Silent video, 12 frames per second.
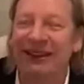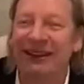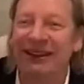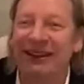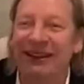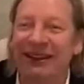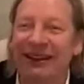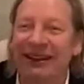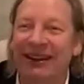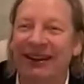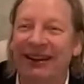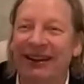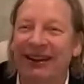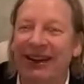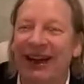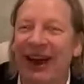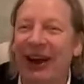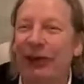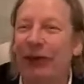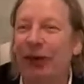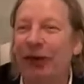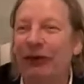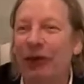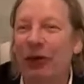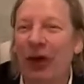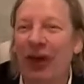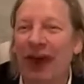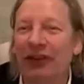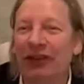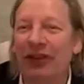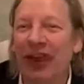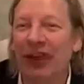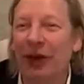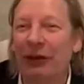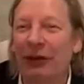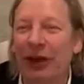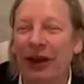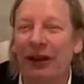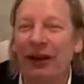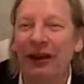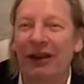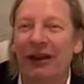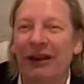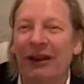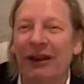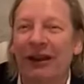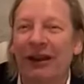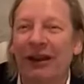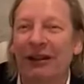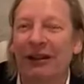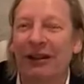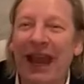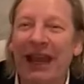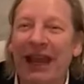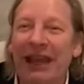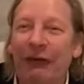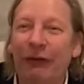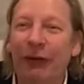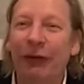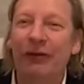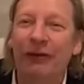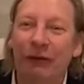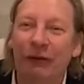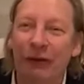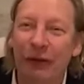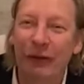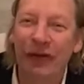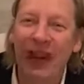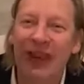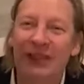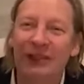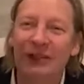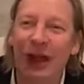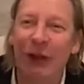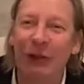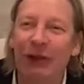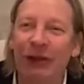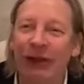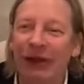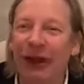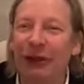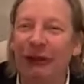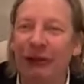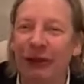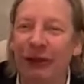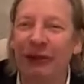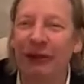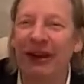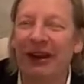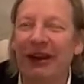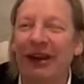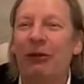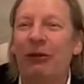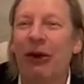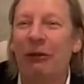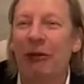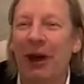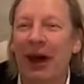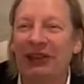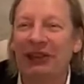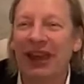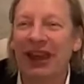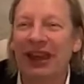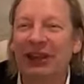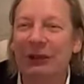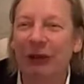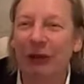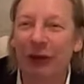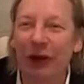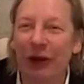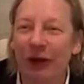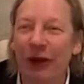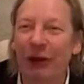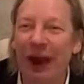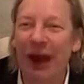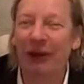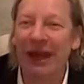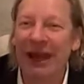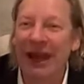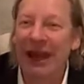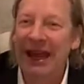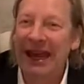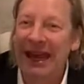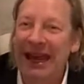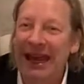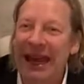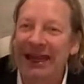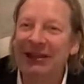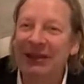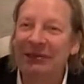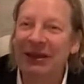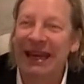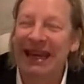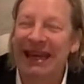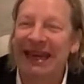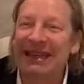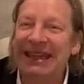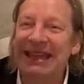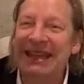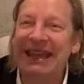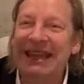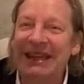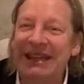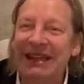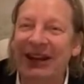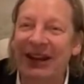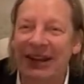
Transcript: I don't know if you all have a saying over there, low-hanging fruit, the fruit that hangs lower than the other fruit. Well, my saying is fruit on the ground. Get some easy things done.